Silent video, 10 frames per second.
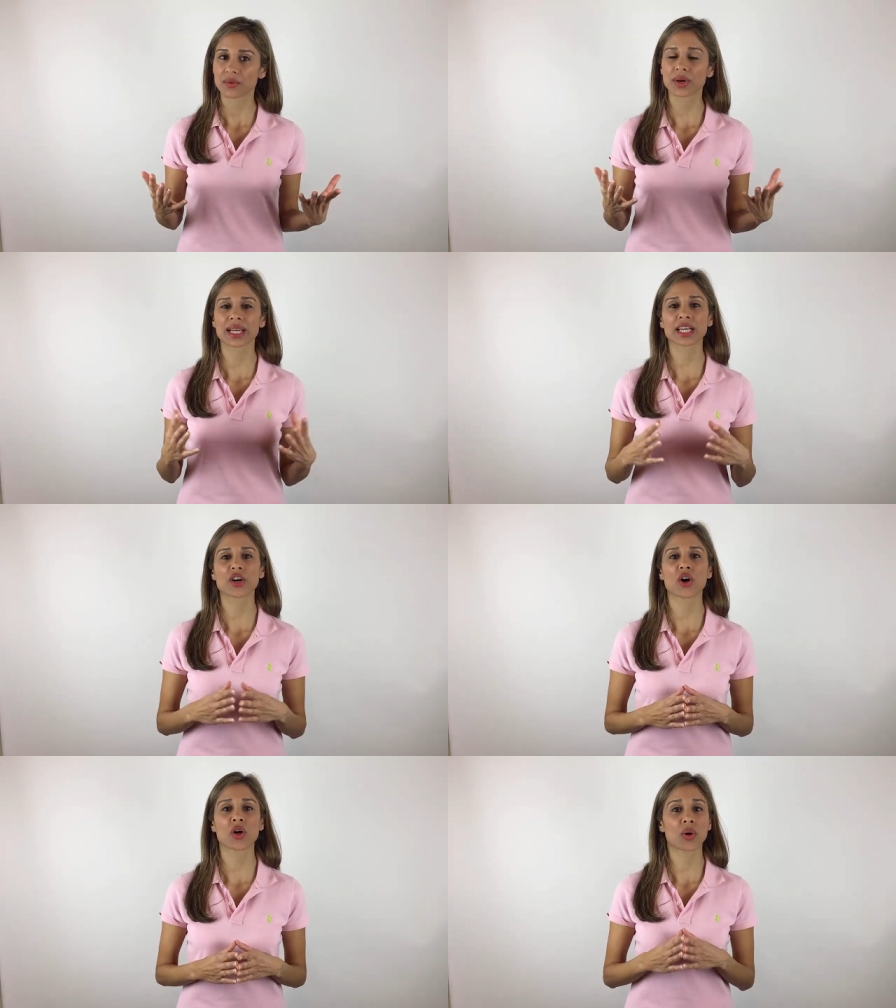what I
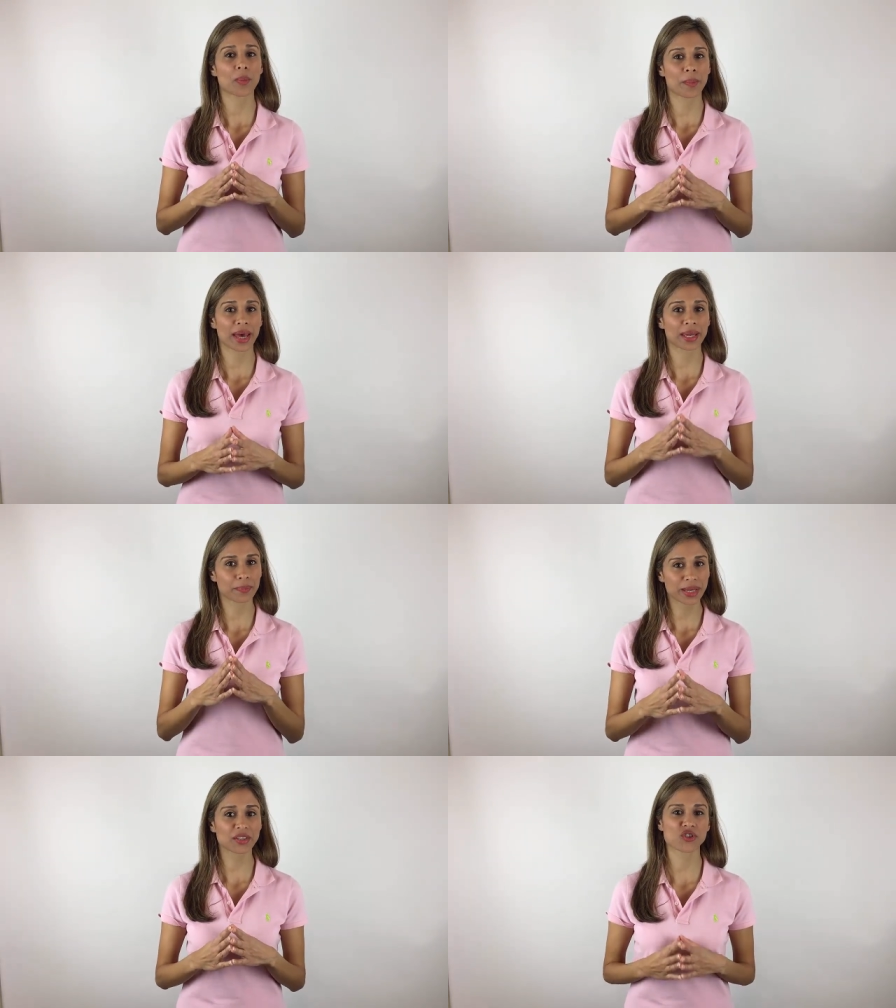call my
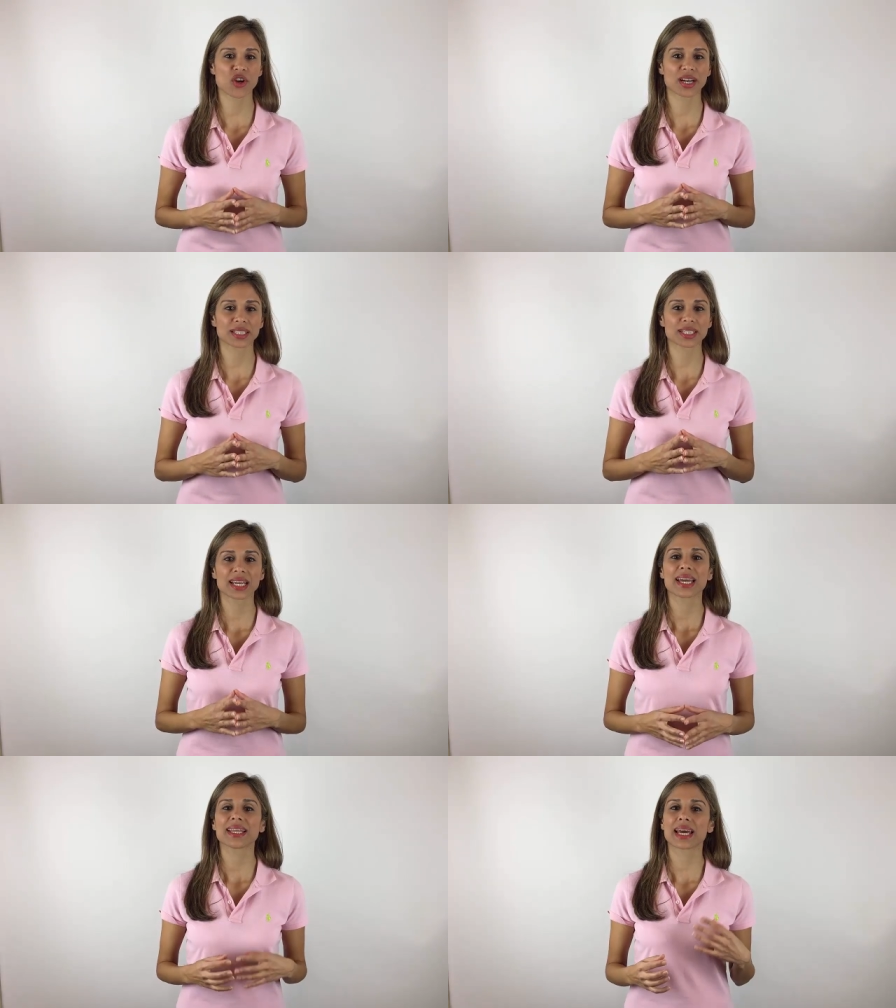pin chart.
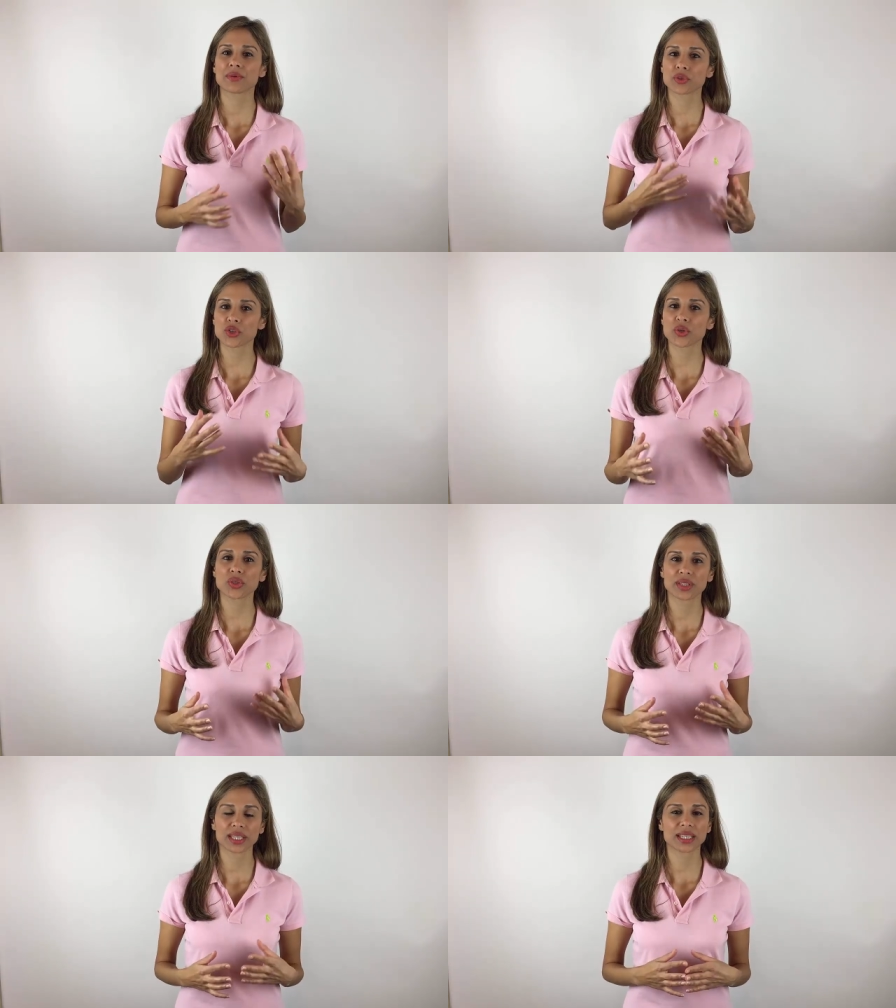Now, I will show
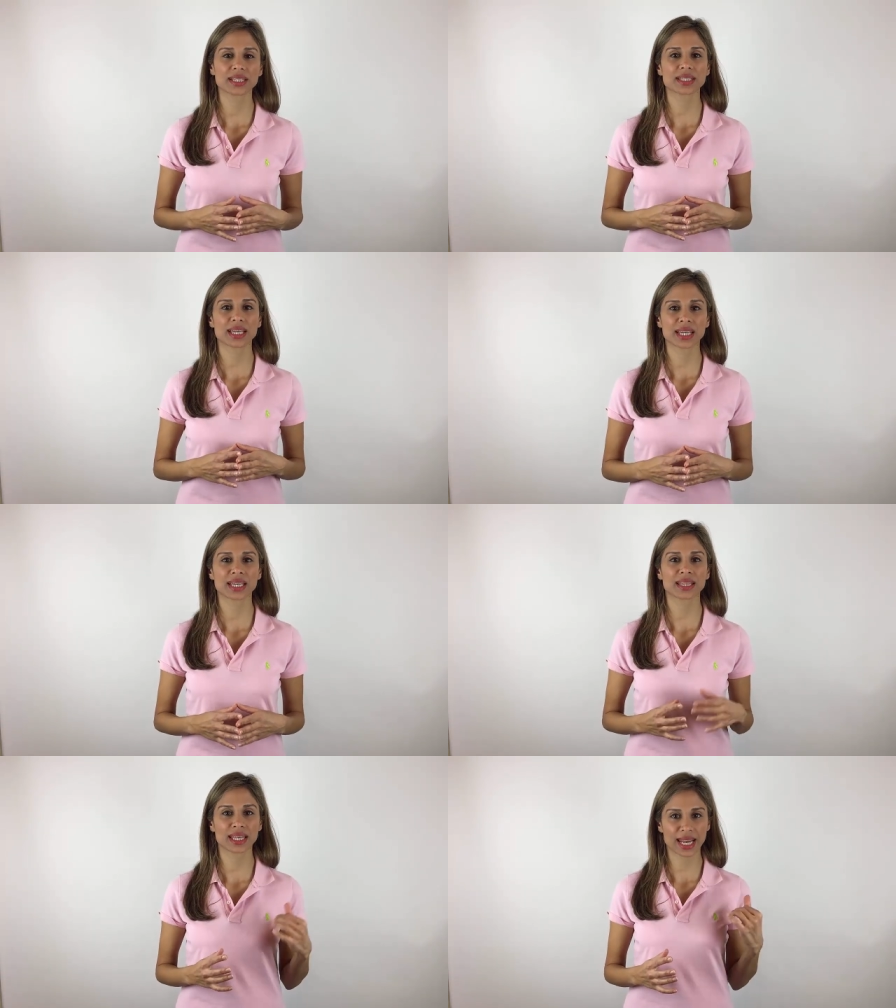you these
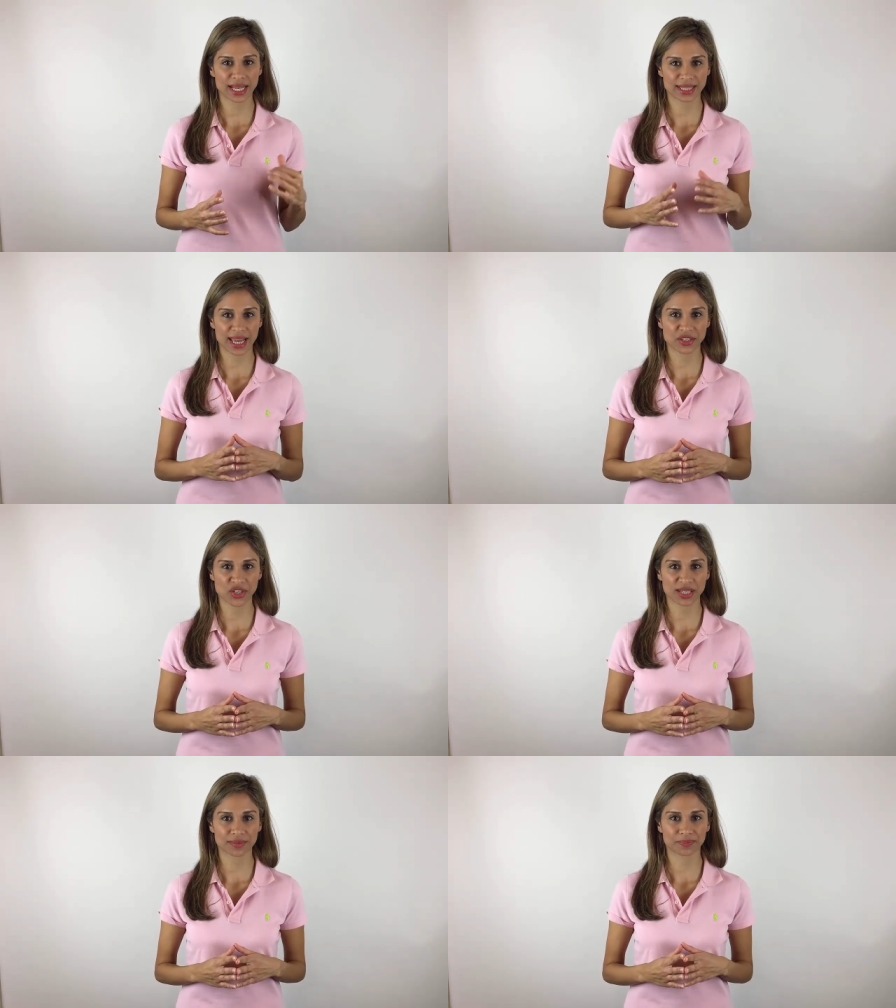in the next
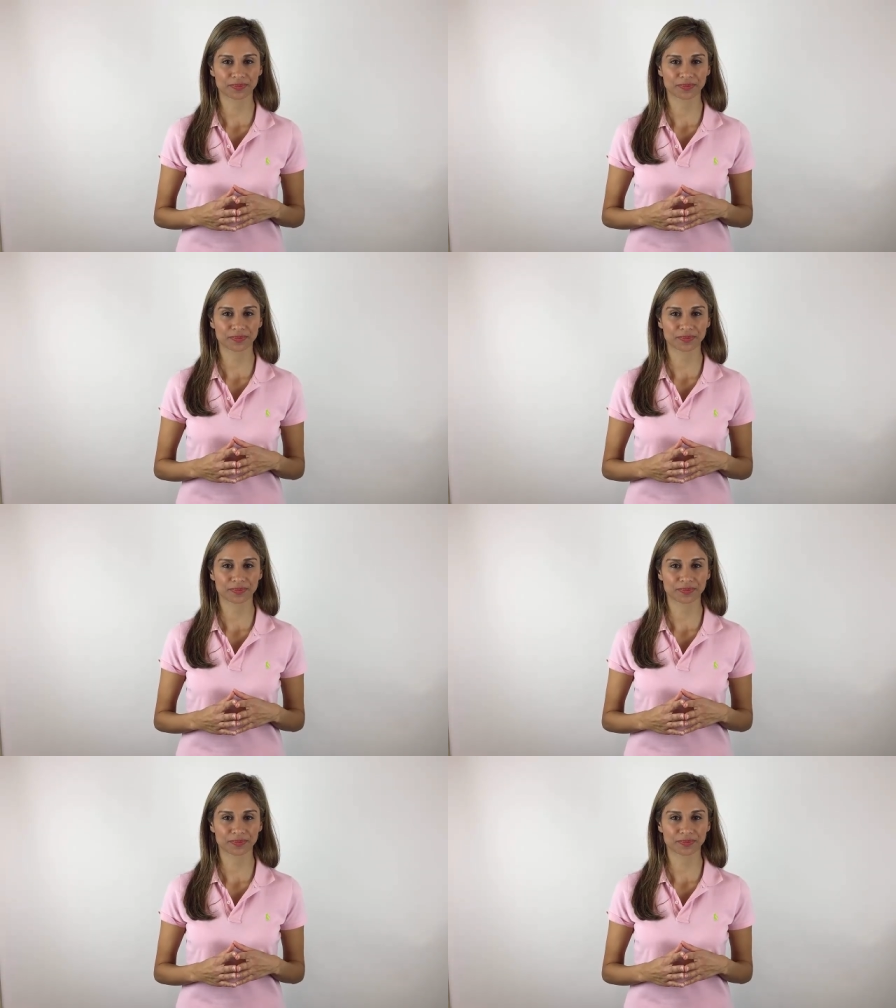section.